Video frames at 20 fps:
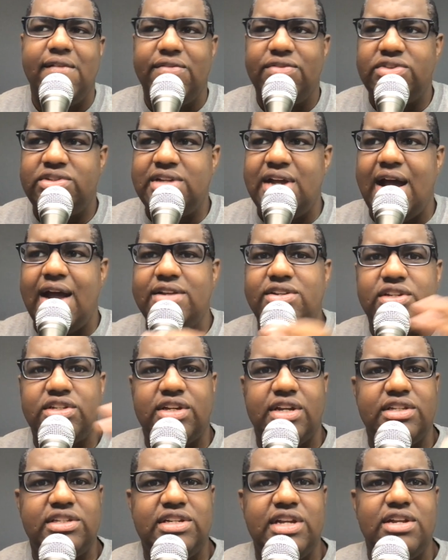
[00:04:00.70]
Doncic
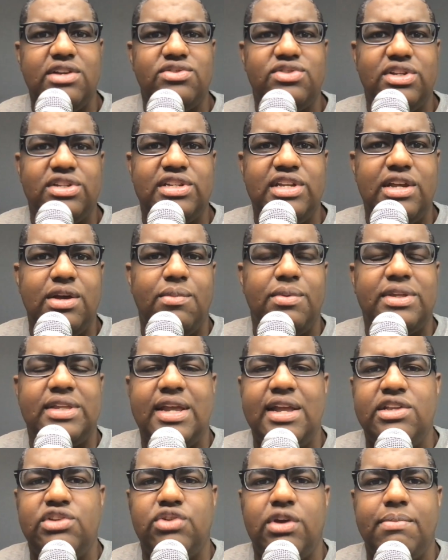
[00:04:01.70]
continues to deal with
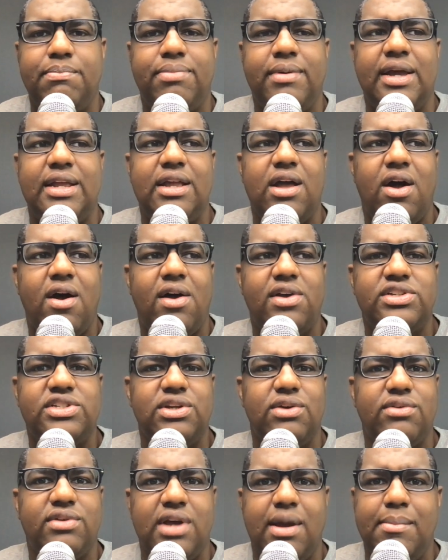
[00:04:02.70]
injury. But
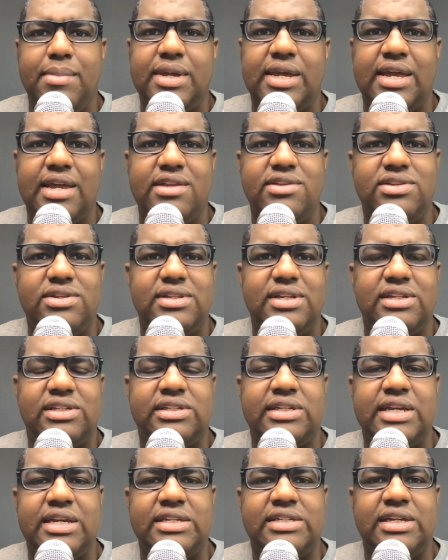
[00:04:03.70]
also coming into this
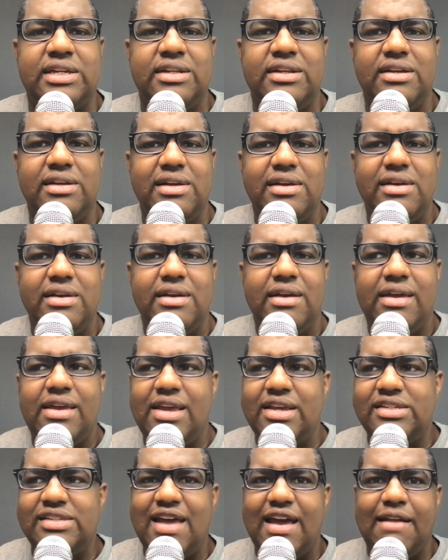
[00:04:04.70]
season, he
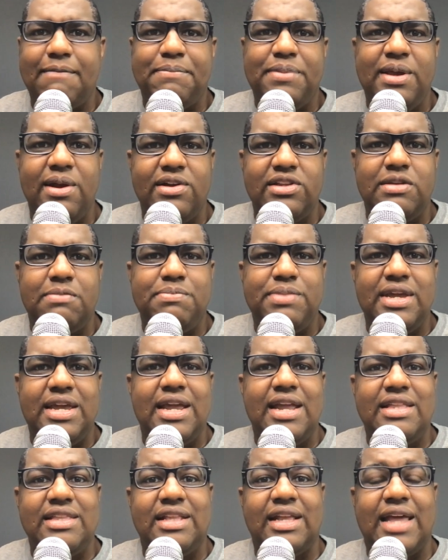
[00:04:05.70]
has not appeared to be
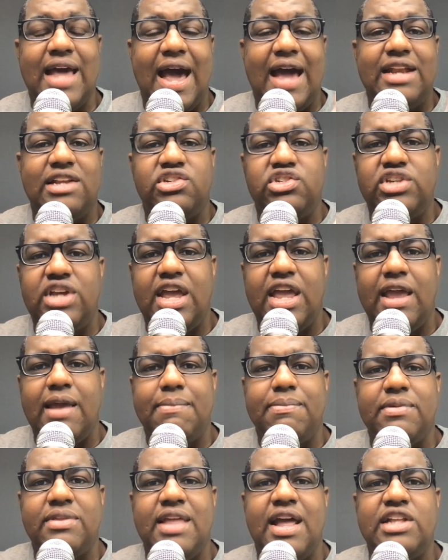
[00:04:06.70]
in the kind of
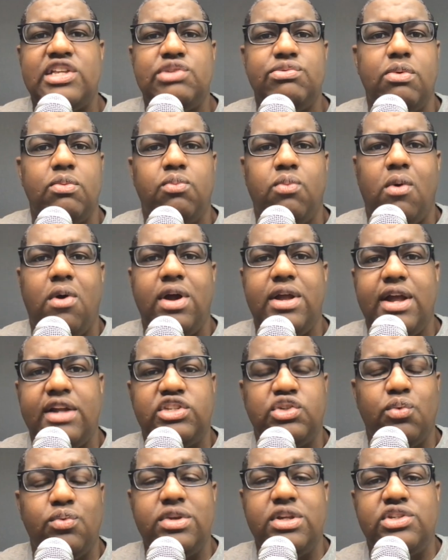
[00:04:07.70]
shape that you would want a
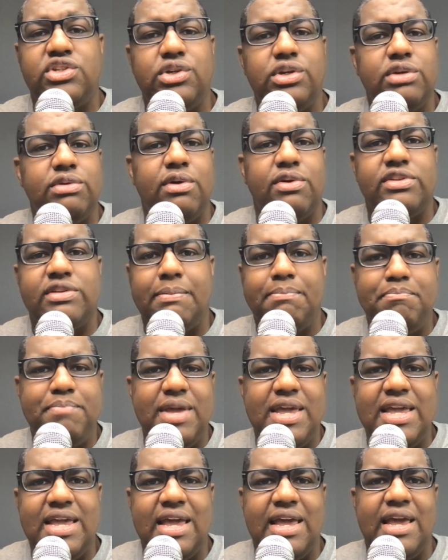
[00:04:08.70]
22-year-old to
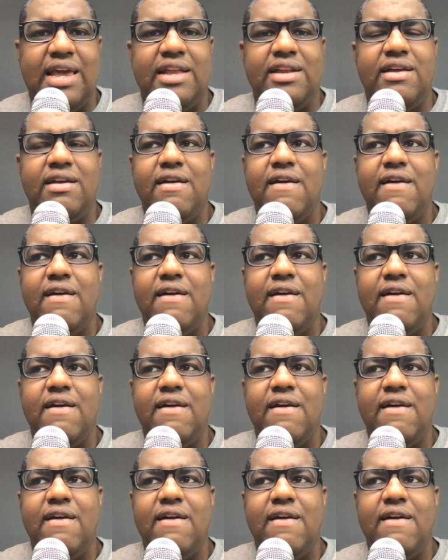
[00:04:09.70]
be in,